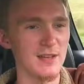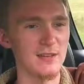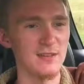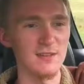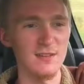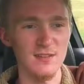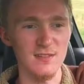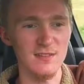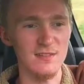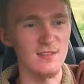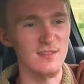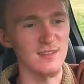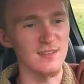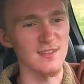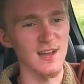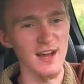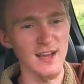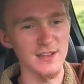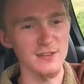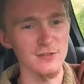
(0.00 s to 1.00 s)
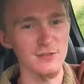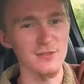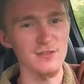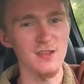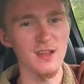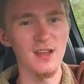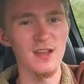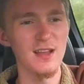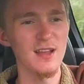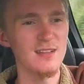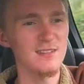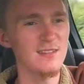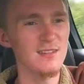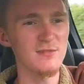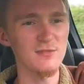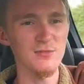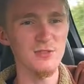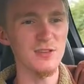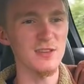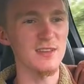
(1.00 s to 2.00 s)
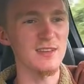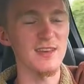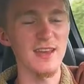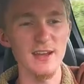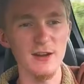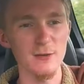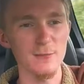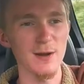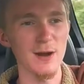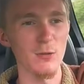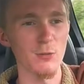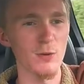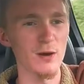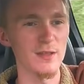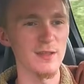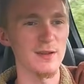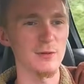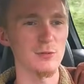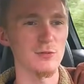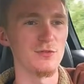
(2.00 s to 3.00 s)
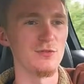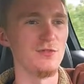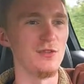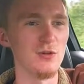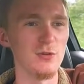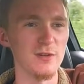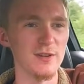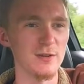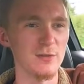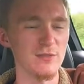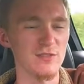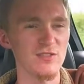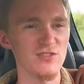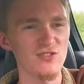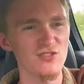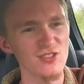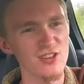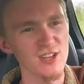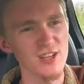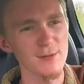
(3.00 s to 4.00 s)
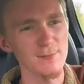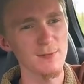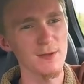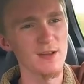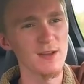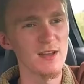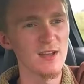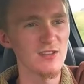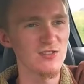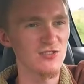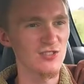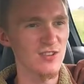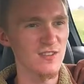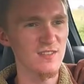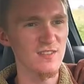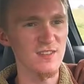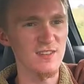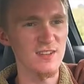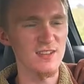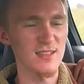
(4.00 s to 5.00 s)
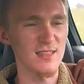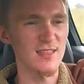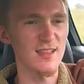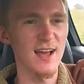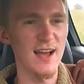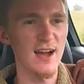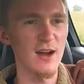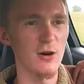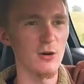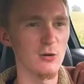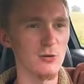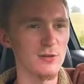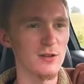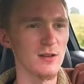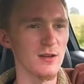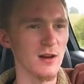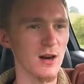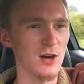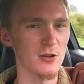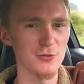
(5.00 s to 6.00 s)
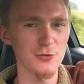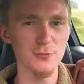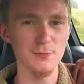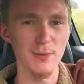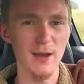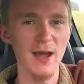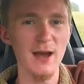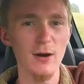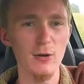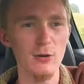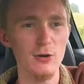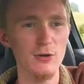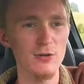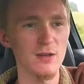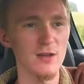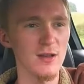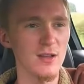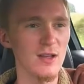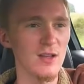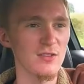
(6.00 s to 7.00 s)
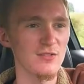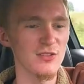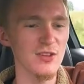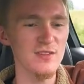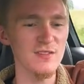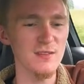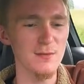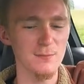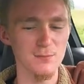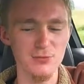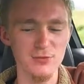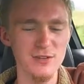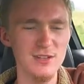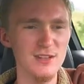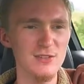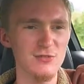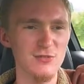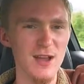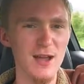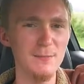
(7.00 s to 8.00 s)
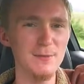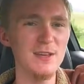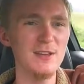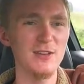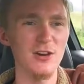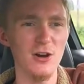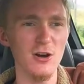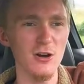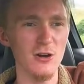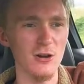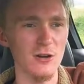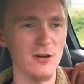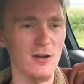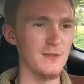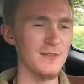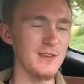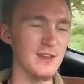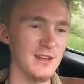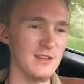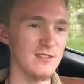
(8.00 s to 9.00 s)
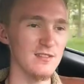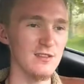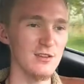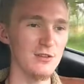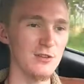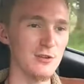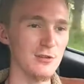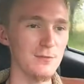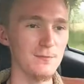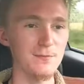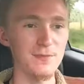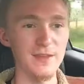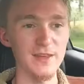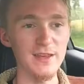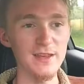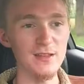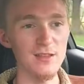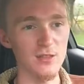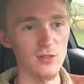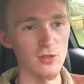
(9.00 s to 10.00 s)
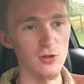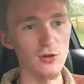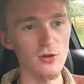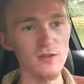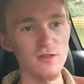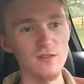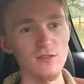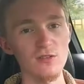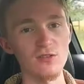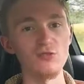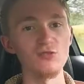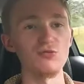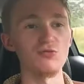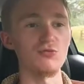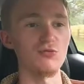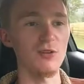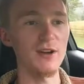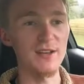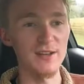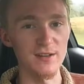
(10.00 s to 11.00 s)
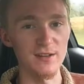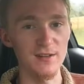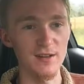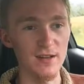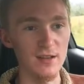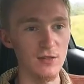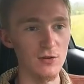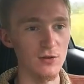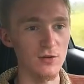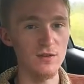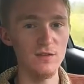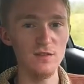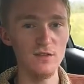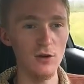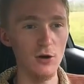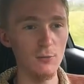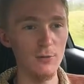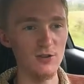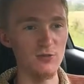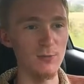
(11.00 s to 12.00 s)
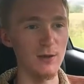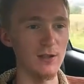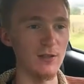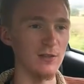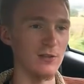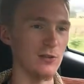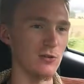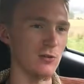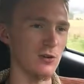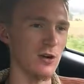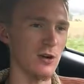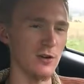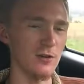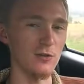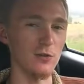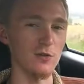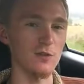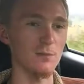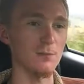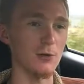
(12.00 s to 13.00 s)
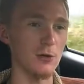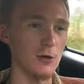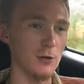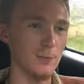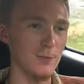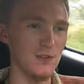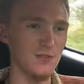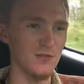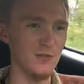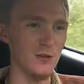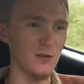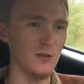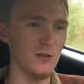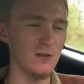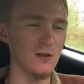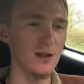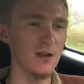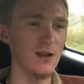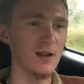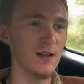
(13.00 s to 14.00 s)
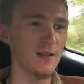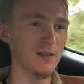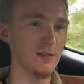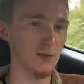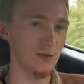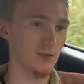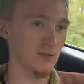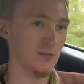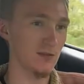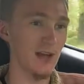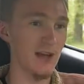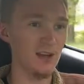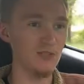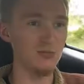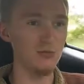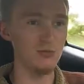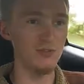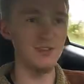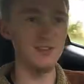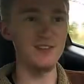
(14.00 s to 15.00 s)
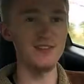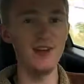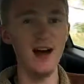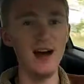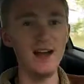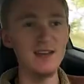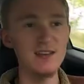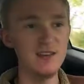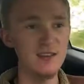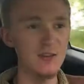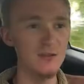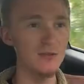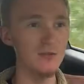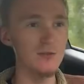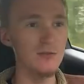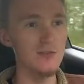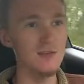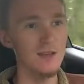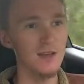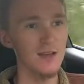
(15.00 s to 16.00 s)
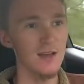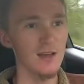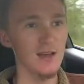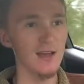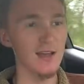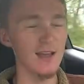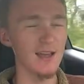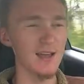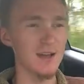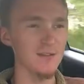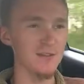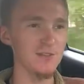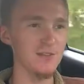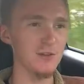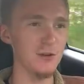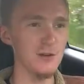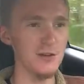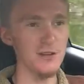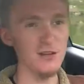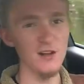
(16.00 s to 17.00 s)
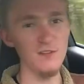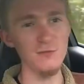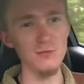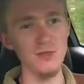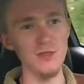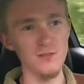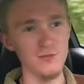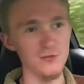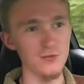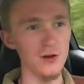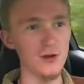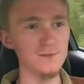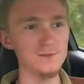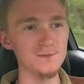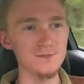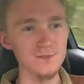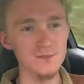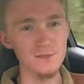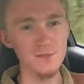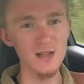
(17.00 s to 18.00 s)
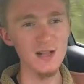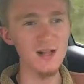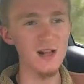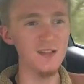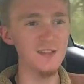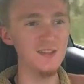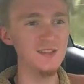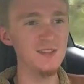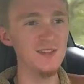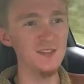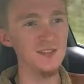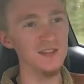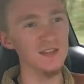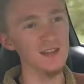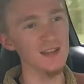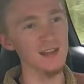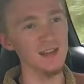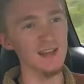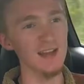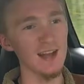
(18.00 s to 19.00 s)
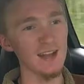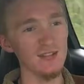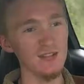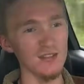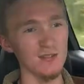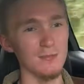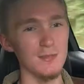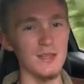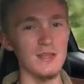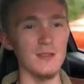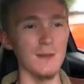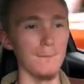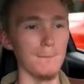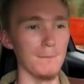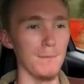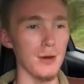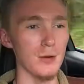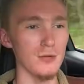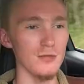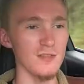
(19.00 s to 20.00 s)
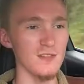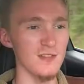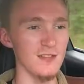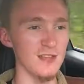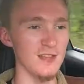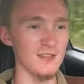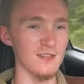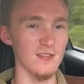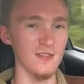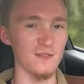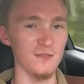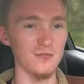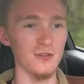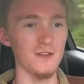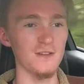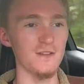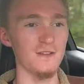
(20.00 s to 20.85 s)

it, the designers, didn't really care about what they were doing. It was cheap, chintzy, loud, underpowered, just a pretty crappy car. The exterior, it looks great. It looks so much better than the old car. It looks purposeful. There's actual design cues. And starting off with the front, I think the thing that catches me the most is the front